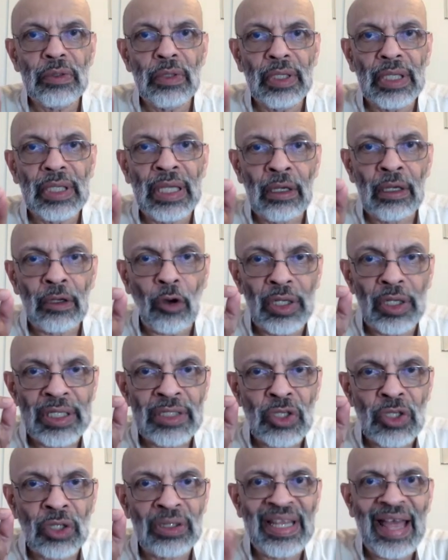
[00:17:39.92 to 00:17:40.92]
it's
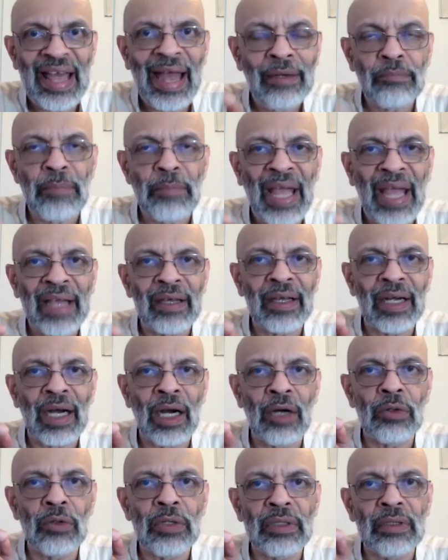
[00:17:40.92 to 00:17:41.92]
on that
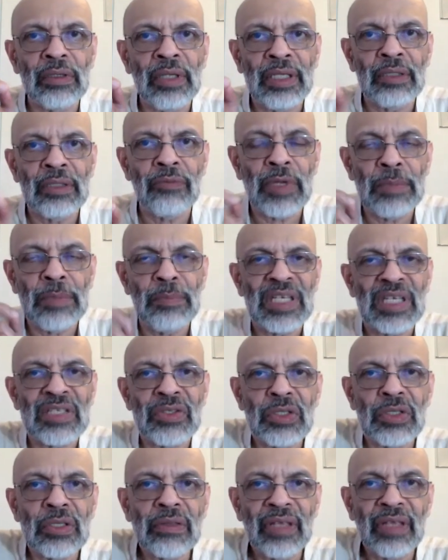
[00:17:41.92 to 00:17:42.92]
background that we
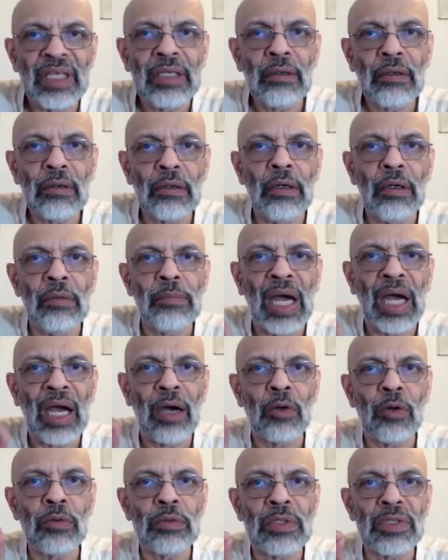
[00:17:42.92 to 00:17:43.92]
must think
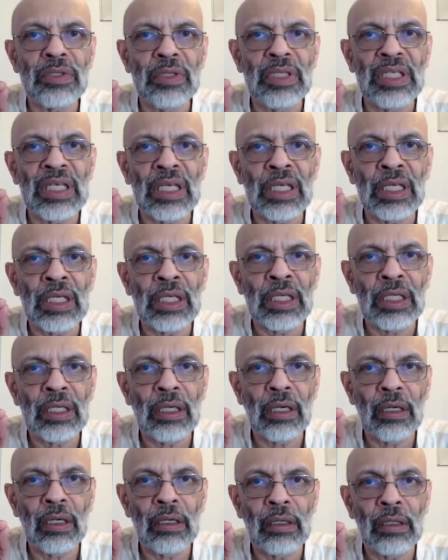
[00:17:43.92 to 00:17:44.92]
about the
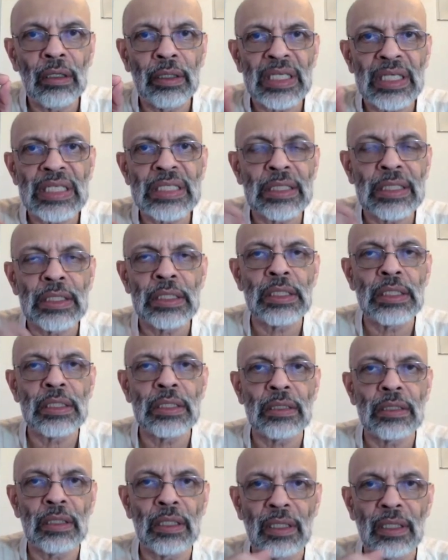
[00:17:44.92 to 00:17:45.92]
uh, recent
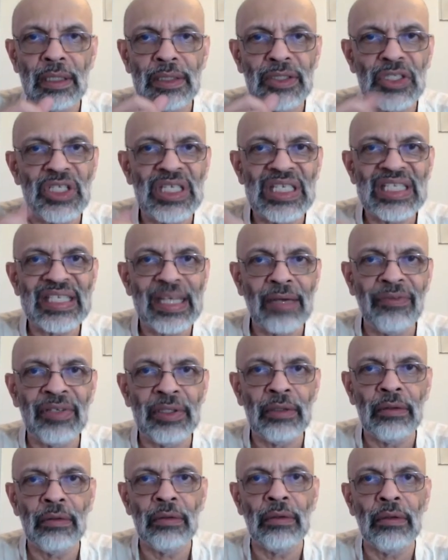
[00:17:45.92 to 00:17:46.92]
uh,
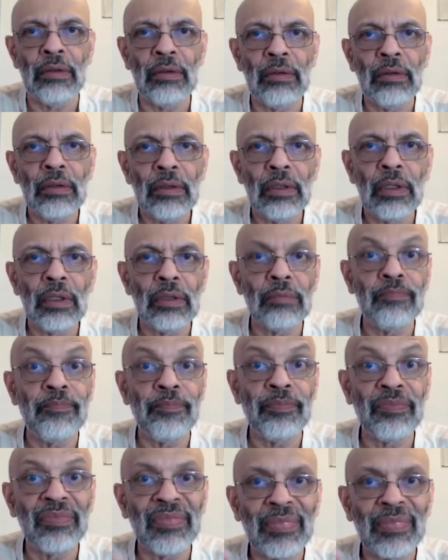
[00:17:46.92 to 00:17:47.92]
G7 um,